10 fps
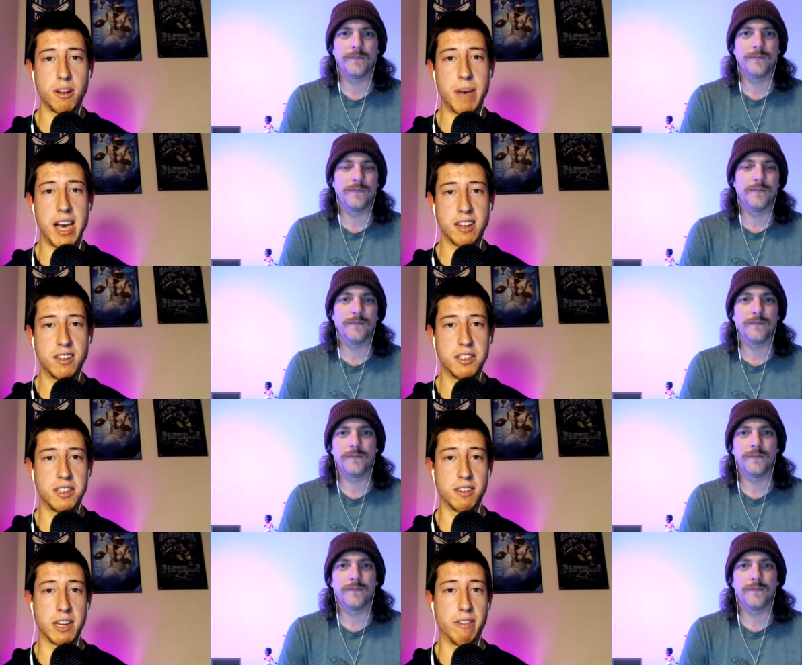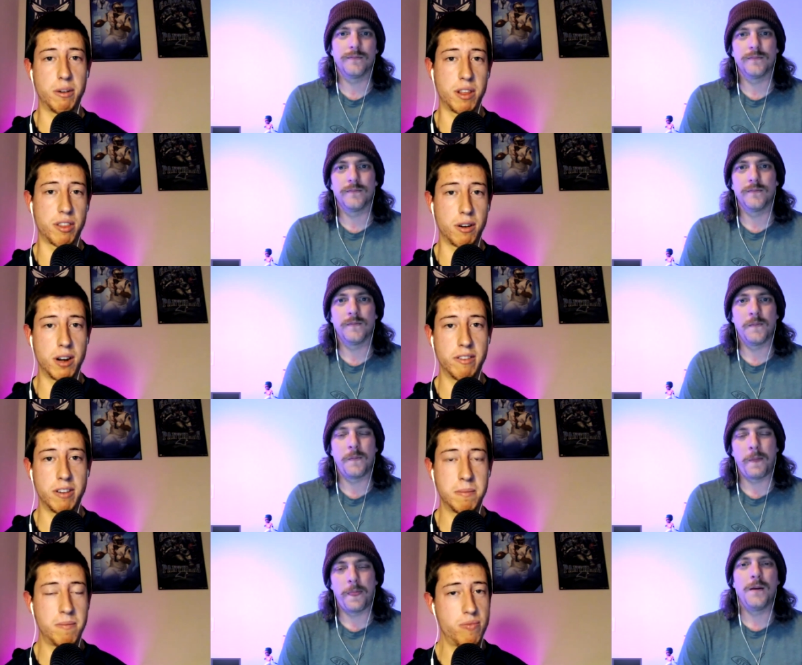Speaker 1: packages and they're giving away 30 of
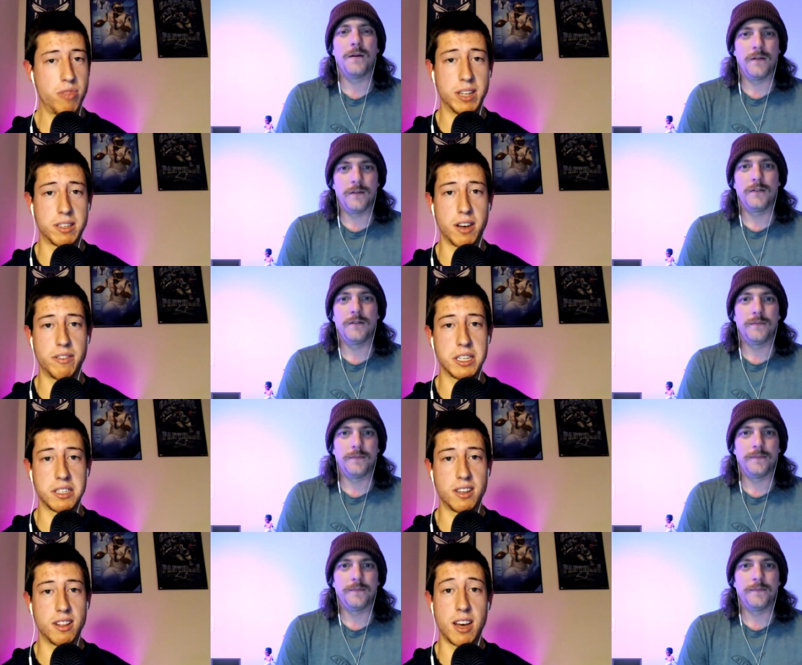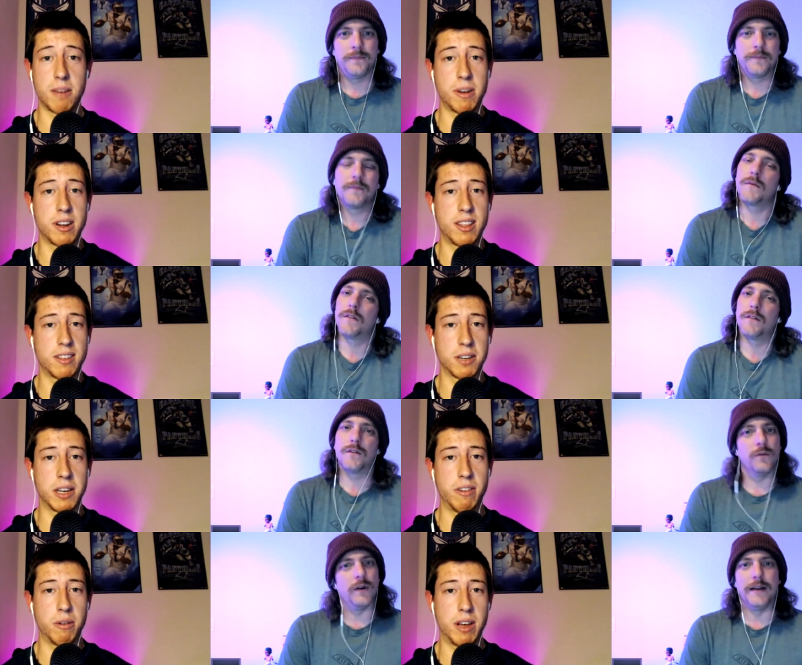them, that's obviously a lot of money that they're
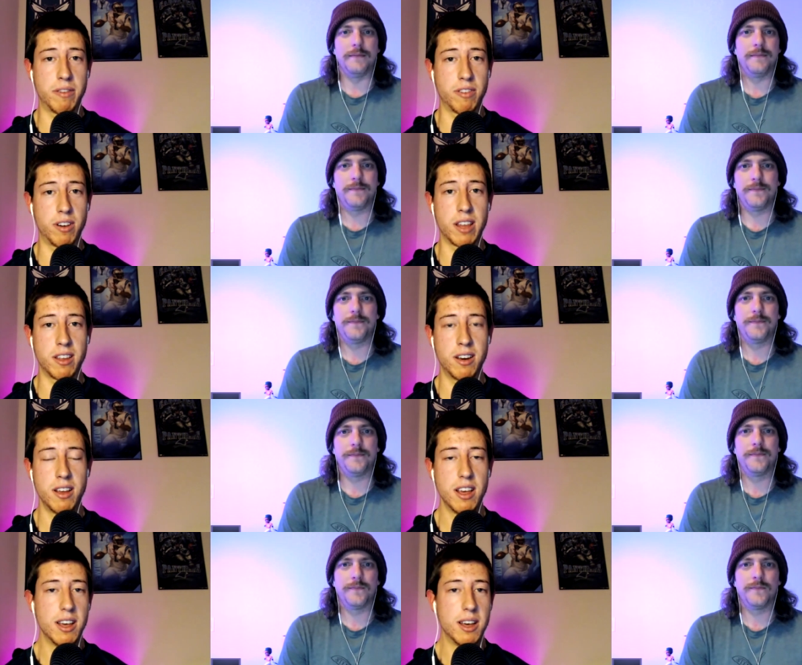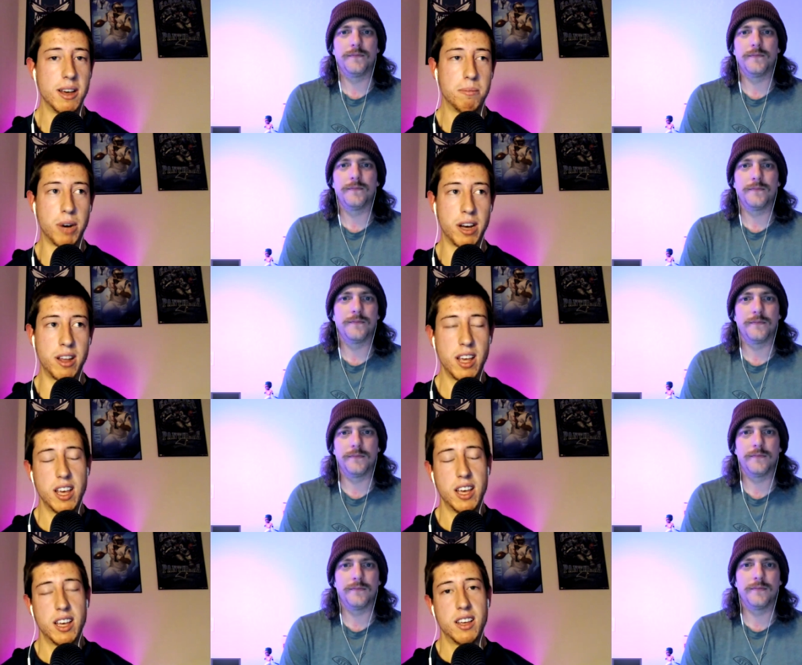giving away for nothing. But
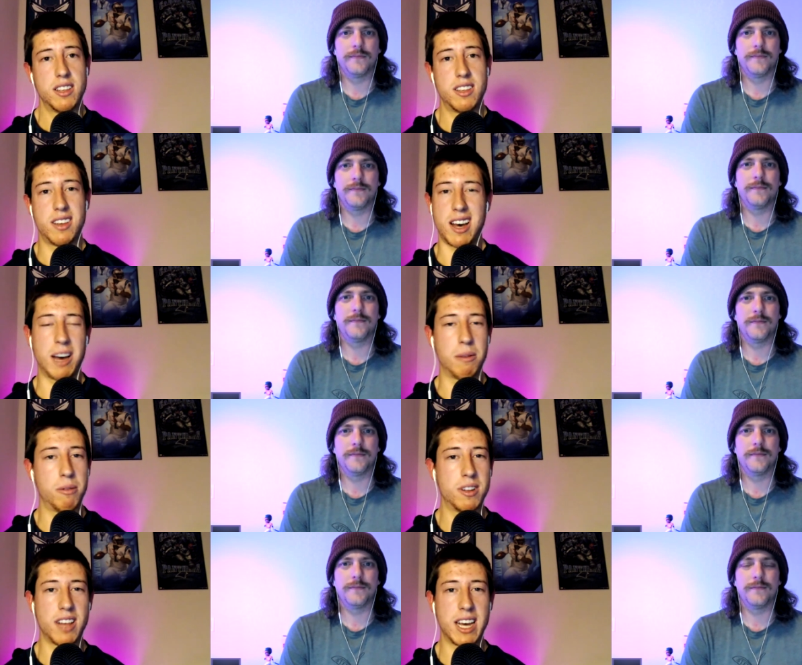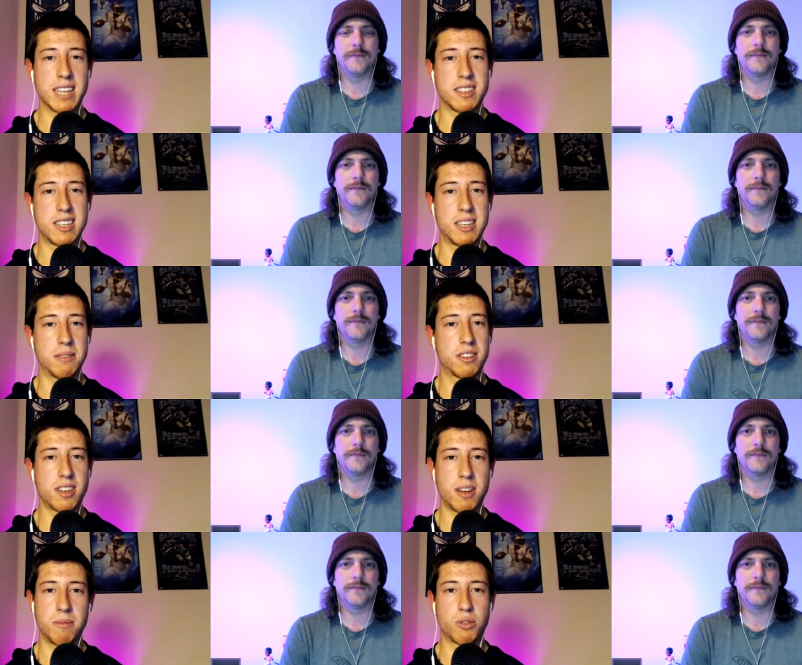yeah, I would like to see
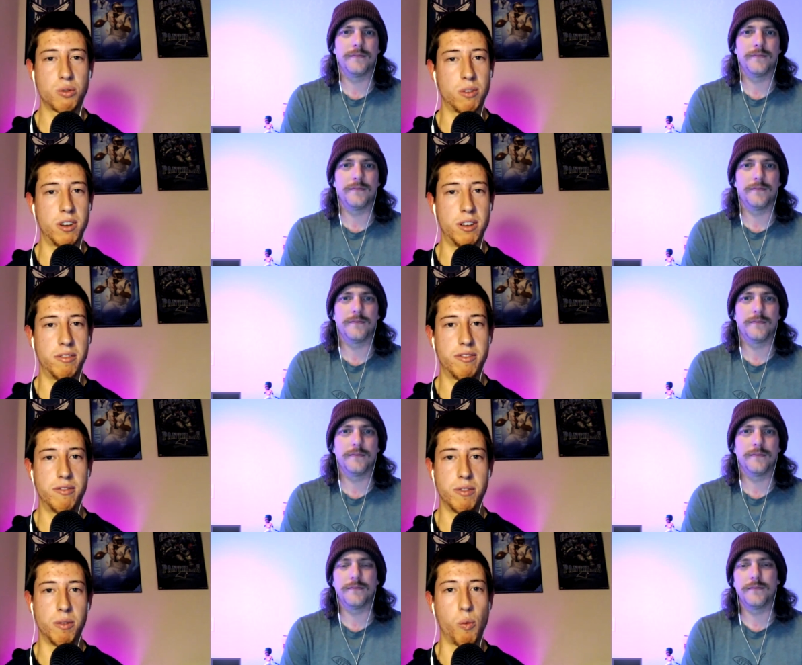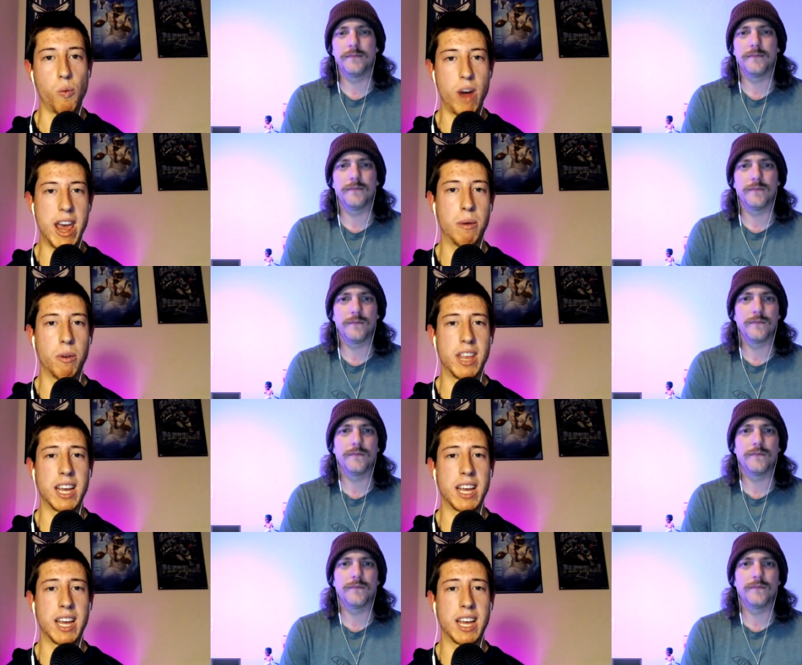some sort of way where they can